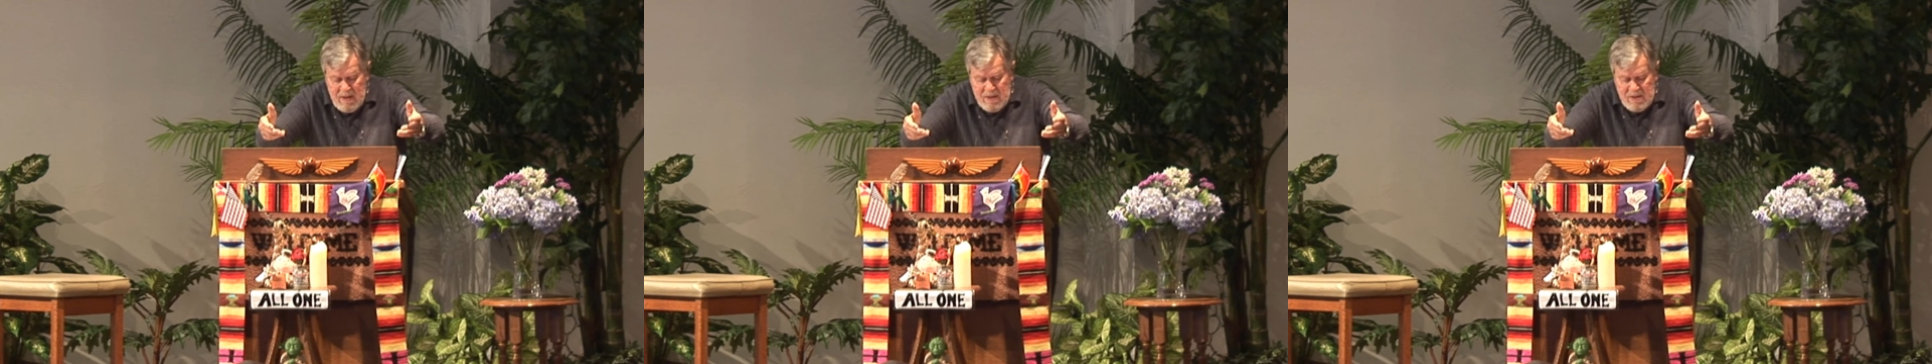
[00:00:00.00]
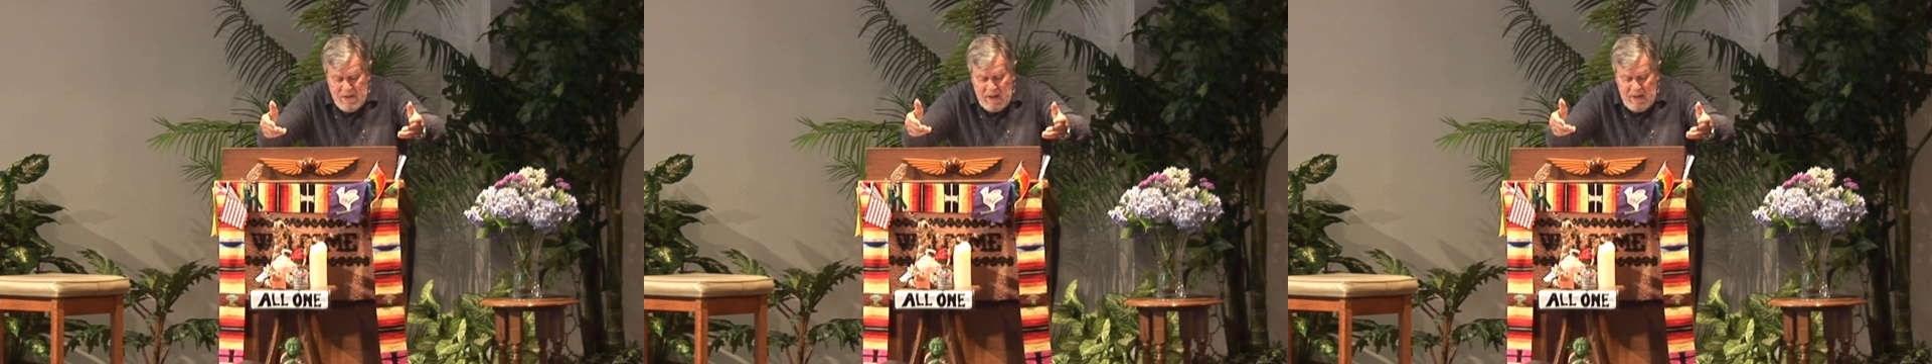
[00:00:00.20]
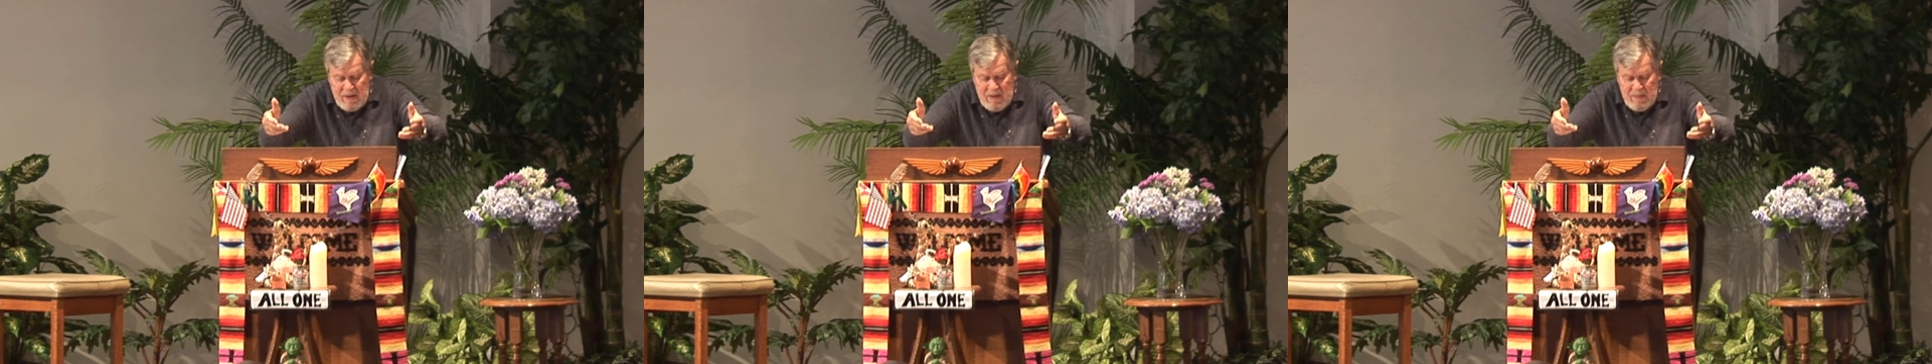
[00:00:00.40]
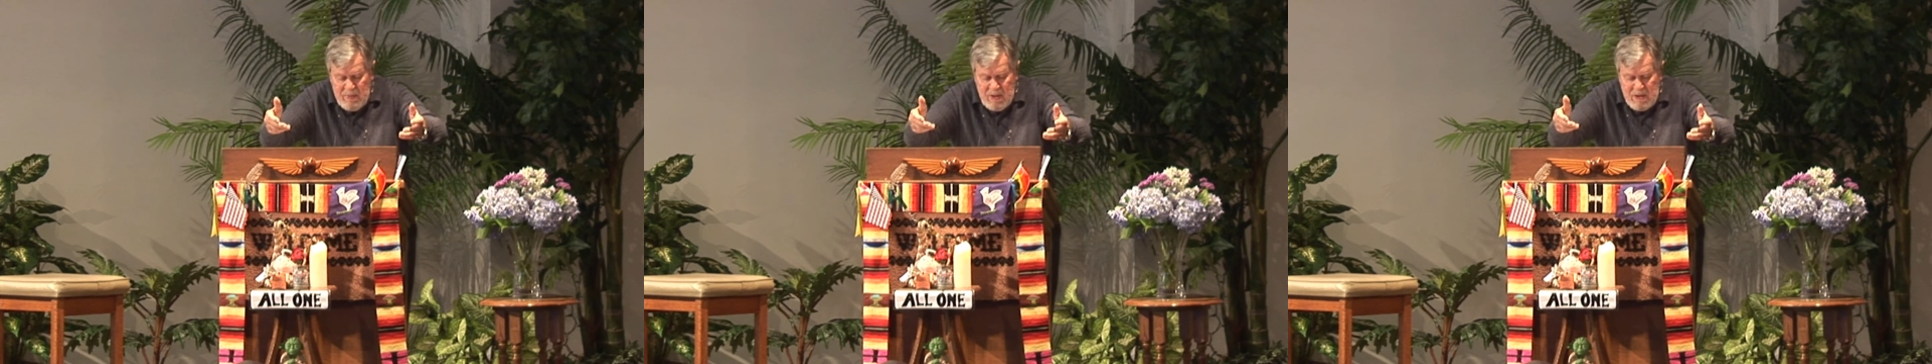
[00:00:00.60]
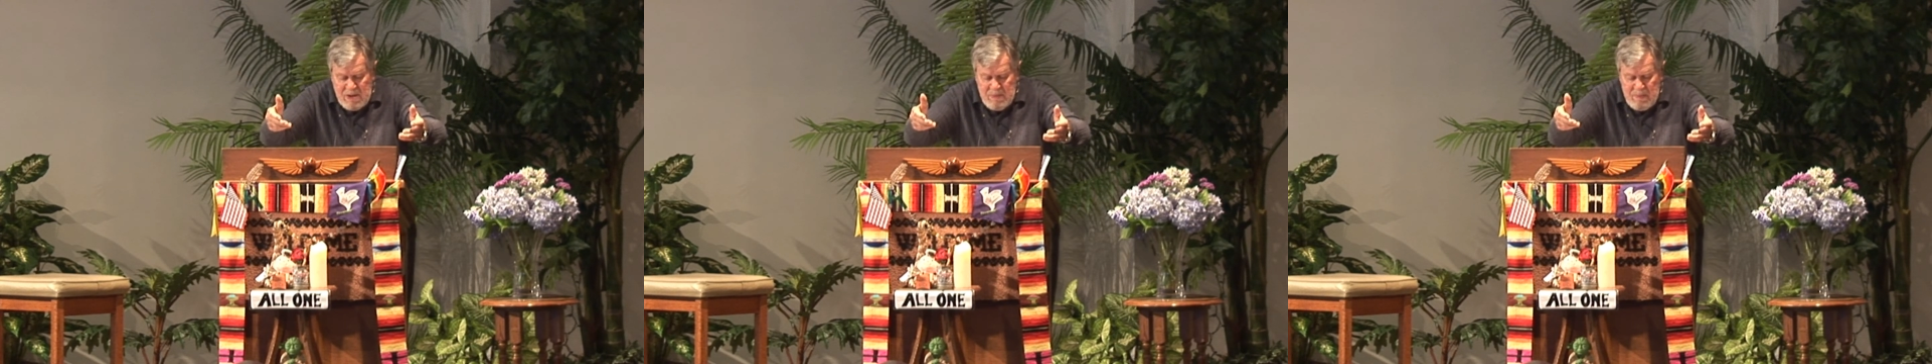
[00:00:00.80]
sending the
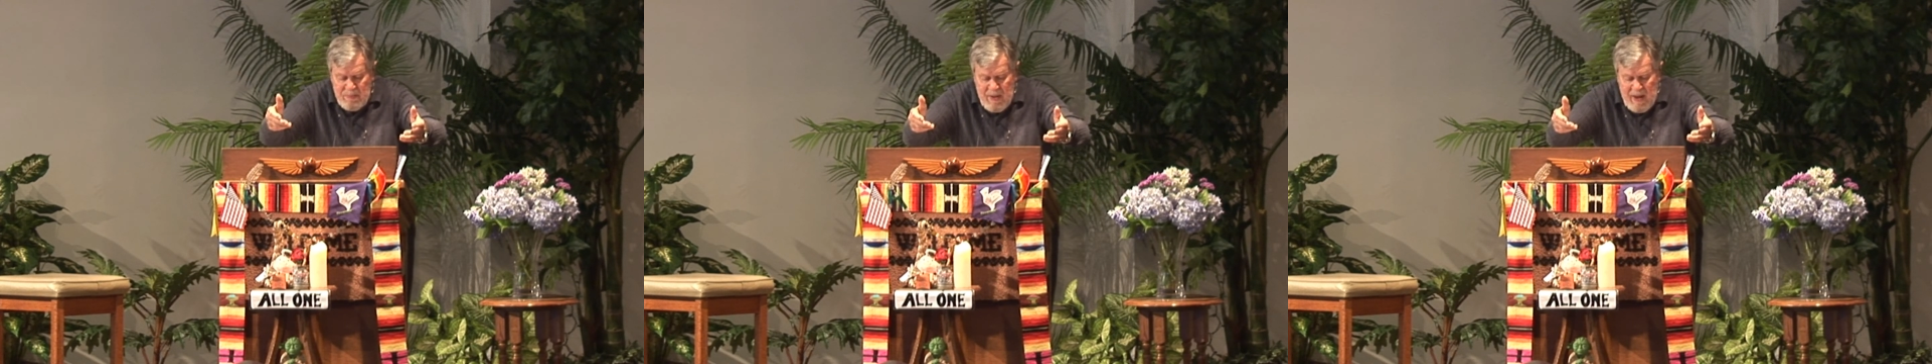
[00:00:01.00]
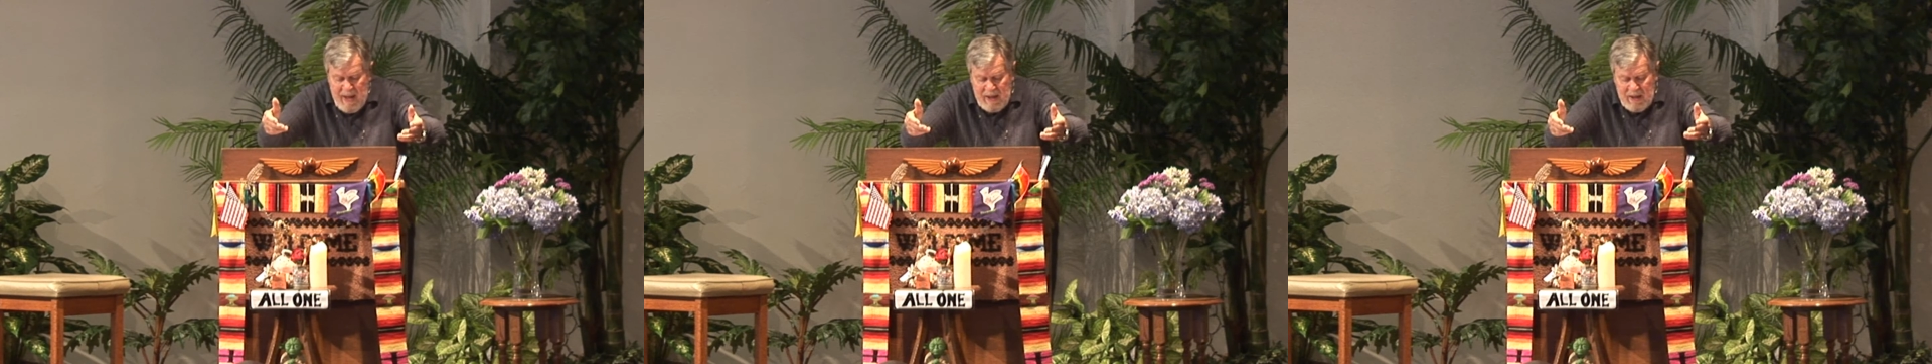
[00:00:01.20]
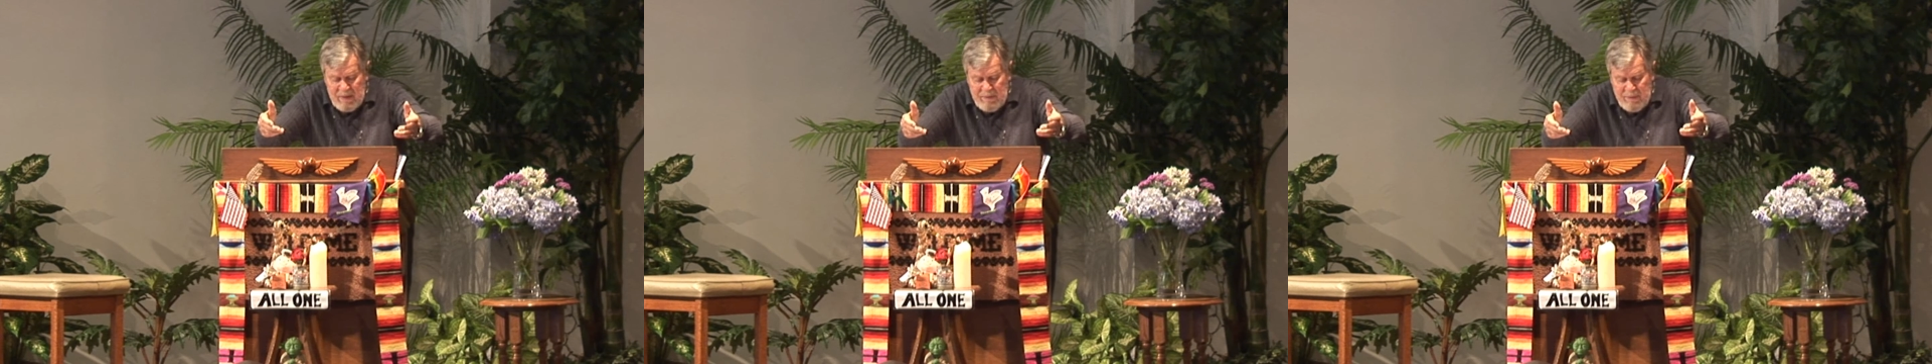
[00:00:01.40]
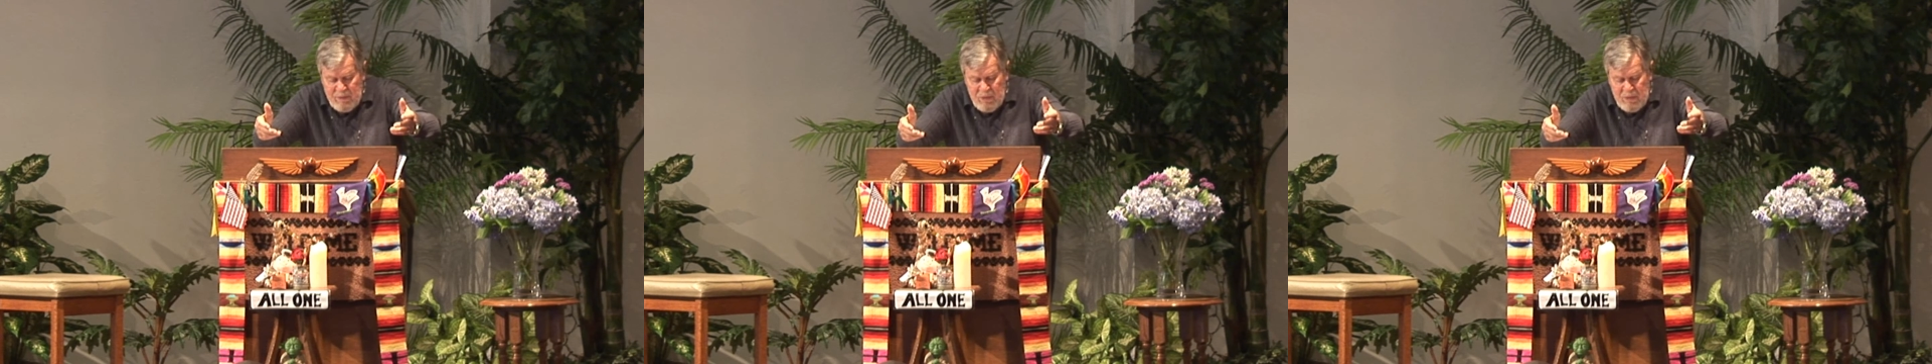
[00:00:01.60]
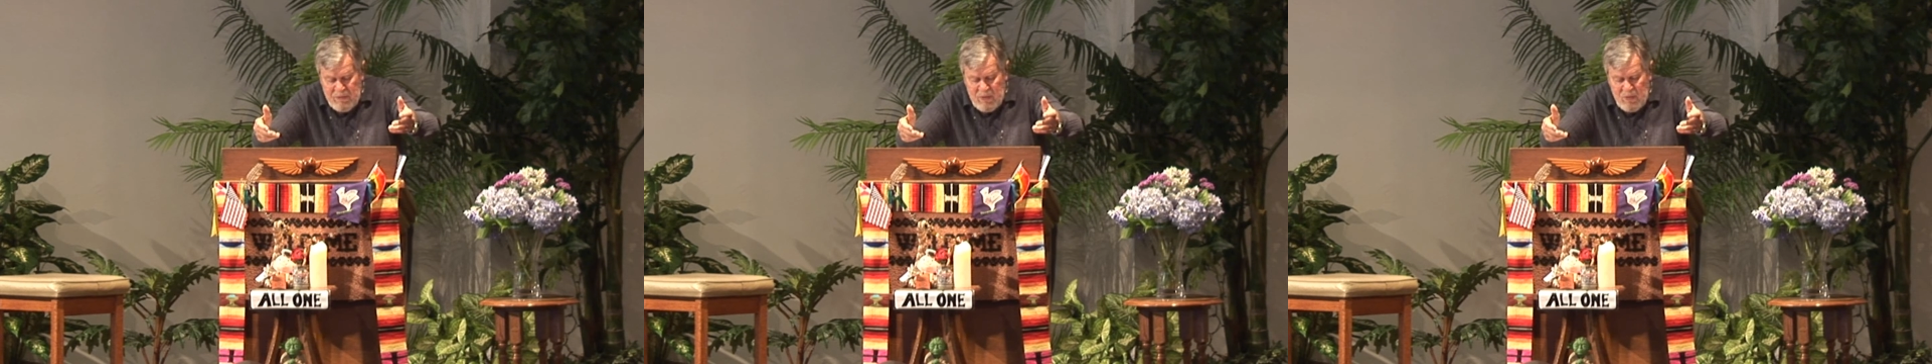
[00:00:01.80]
punch back and
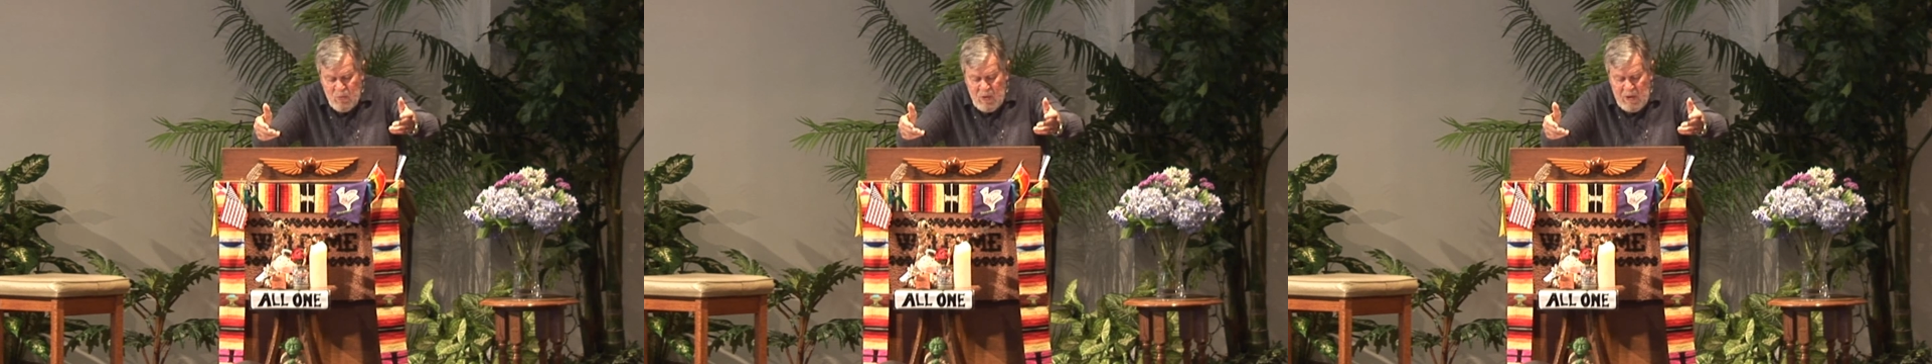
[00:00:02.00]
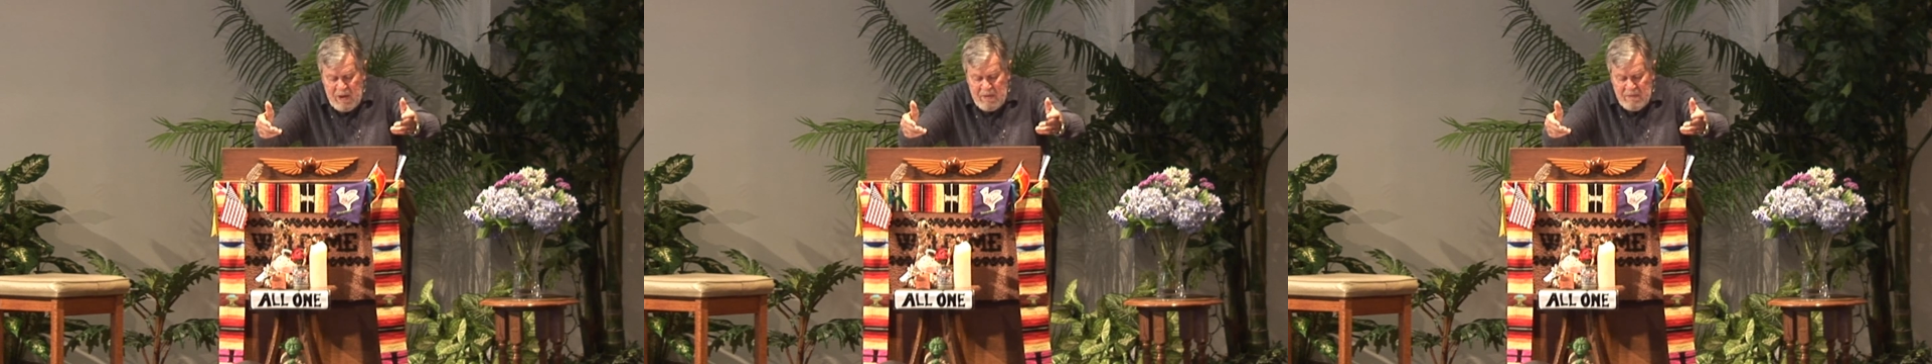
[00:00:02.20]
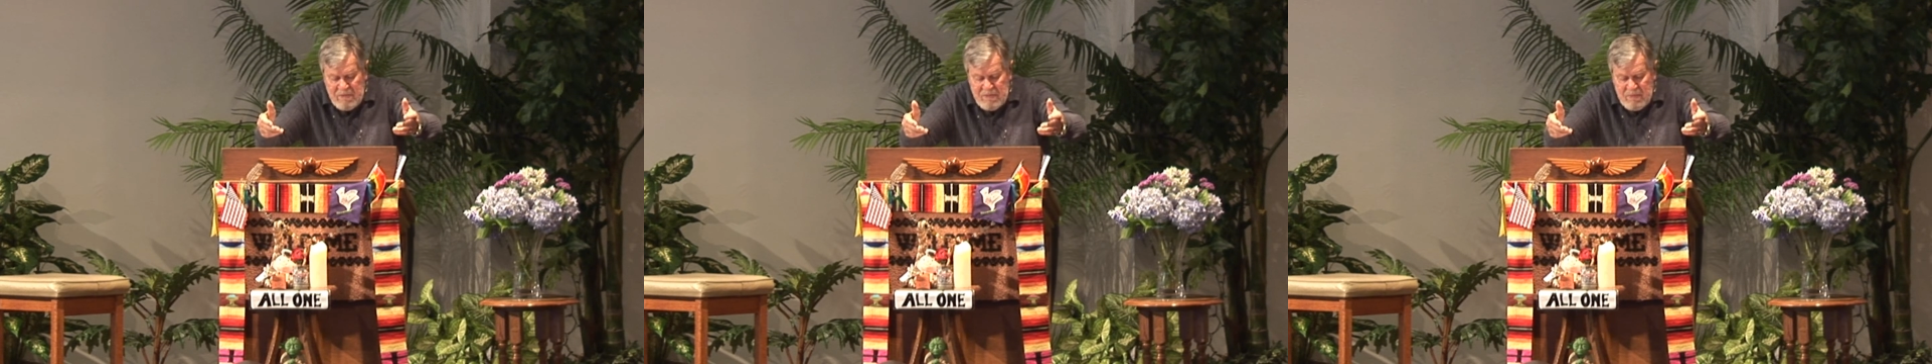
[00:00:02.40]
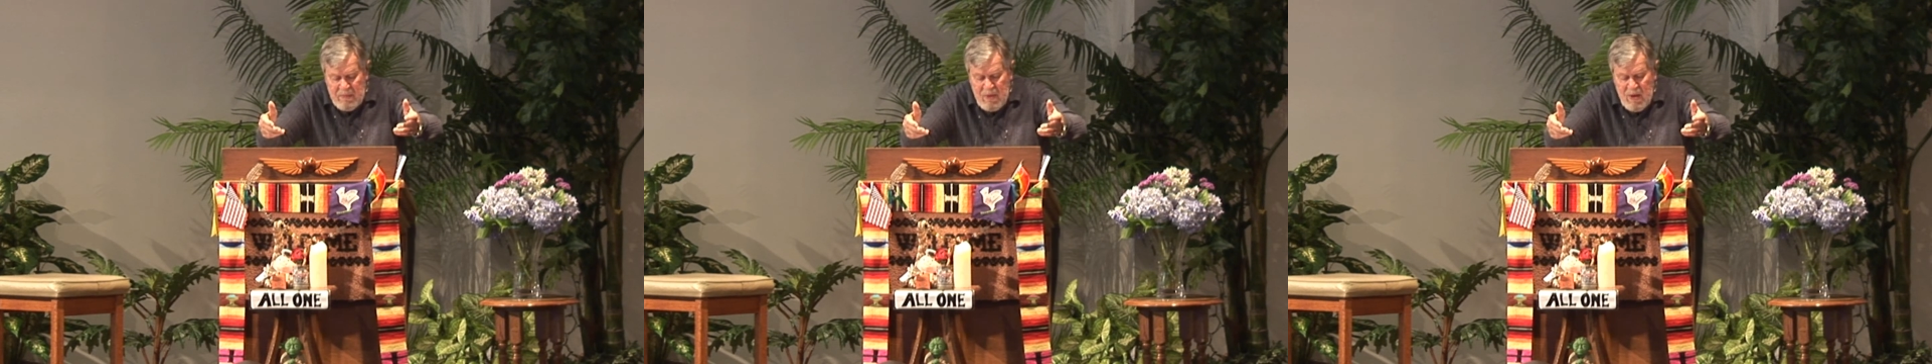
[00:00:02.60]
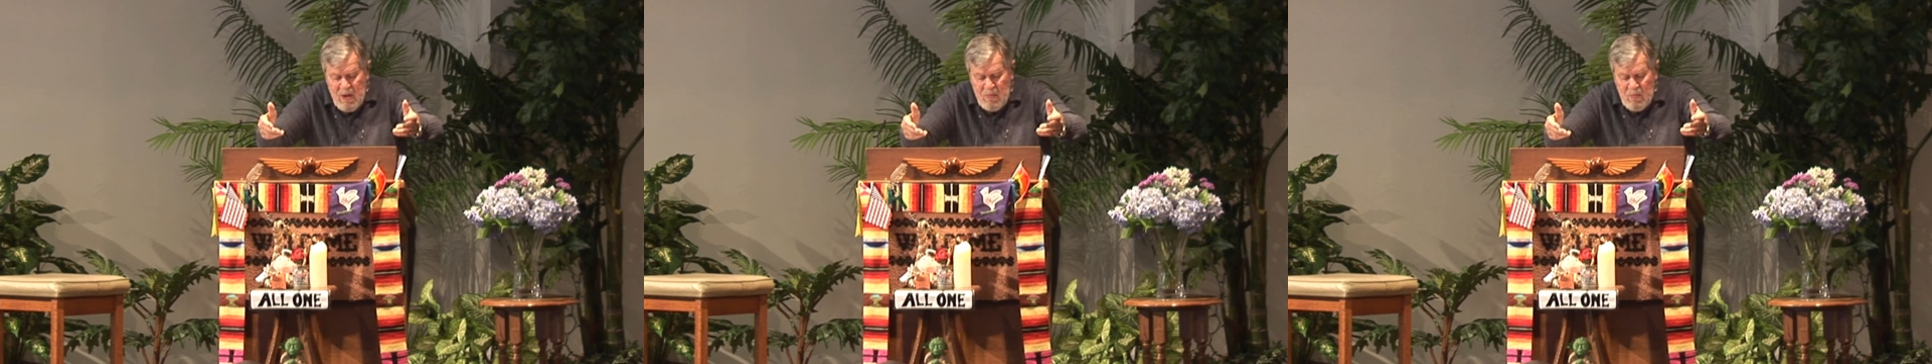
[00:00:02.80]
forth in waves from